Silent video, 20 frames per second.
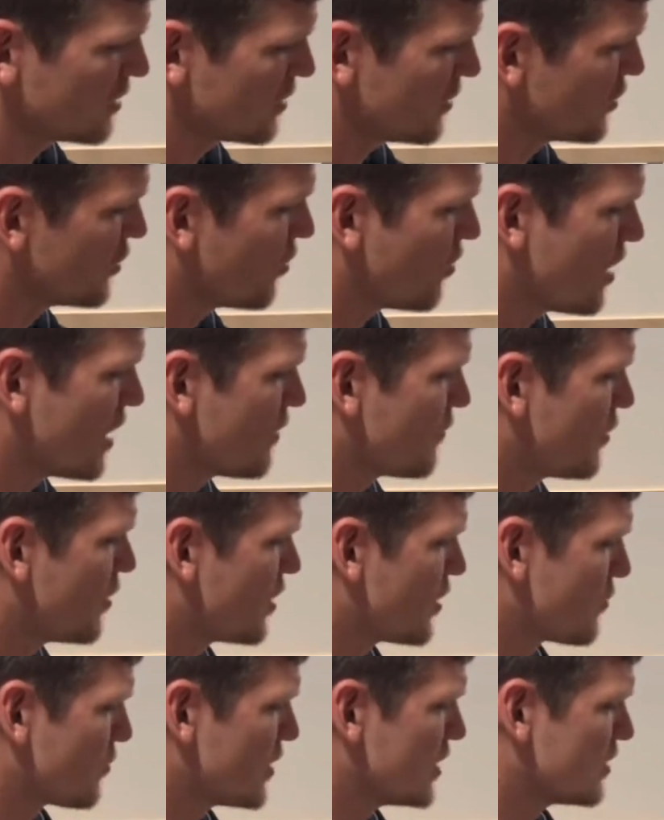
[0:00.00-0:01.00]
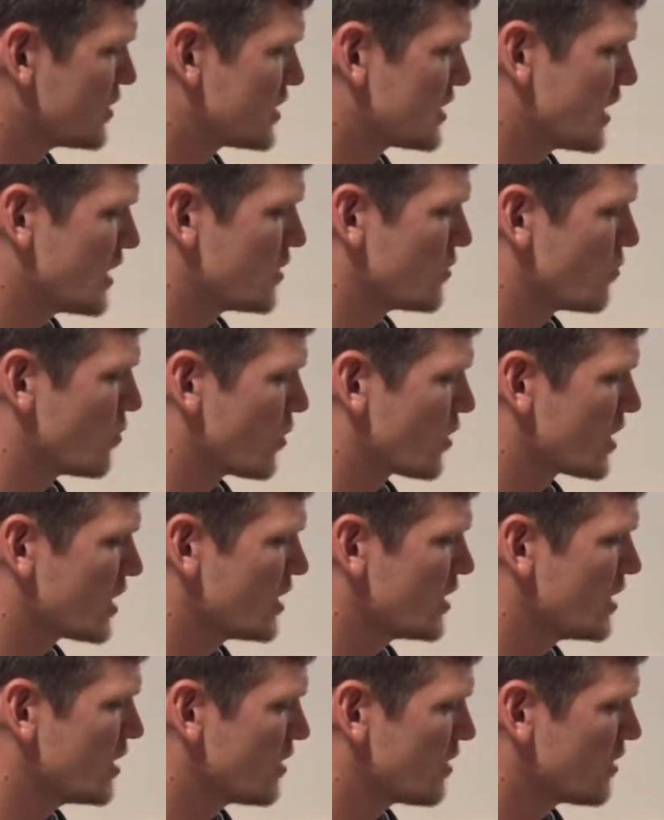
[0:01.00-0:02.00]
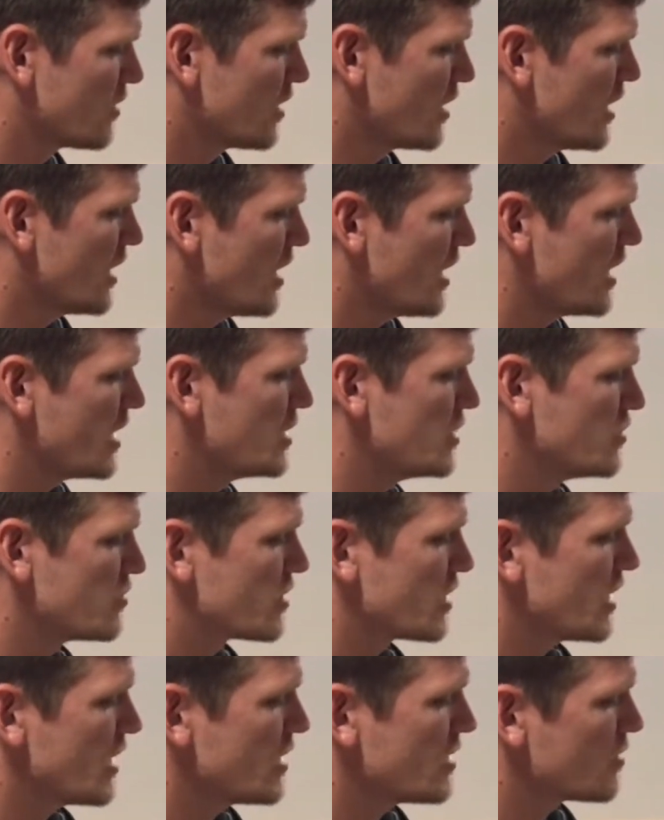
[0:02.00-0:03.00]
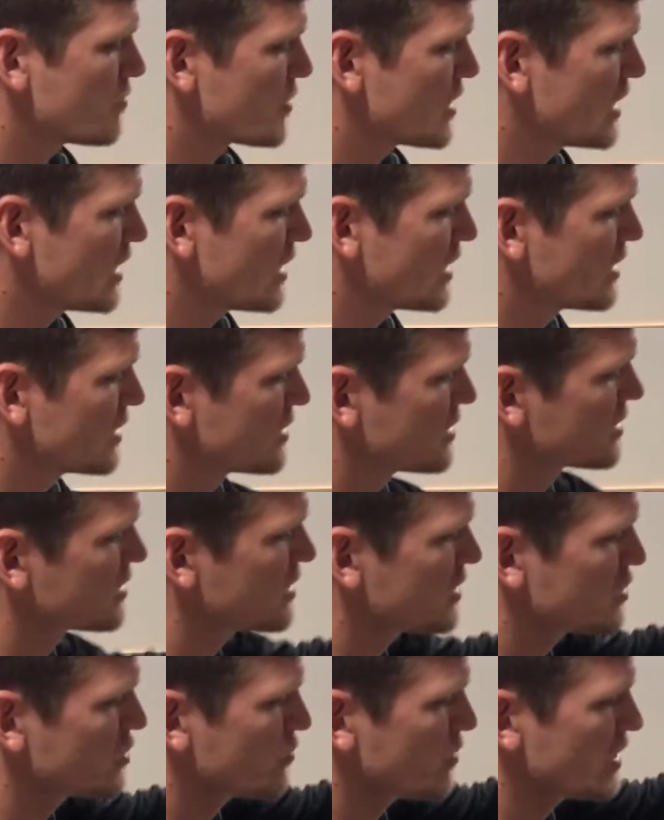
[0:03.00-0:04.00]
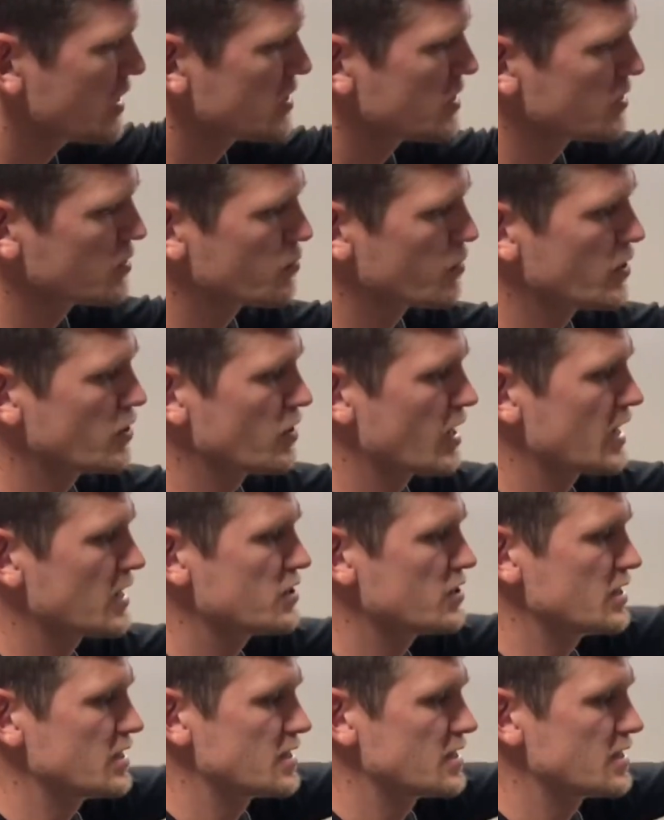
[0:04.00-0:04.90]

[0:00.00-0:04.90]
You don't have a lot of real estate to work in here, and you can end up getting into situations where you're actually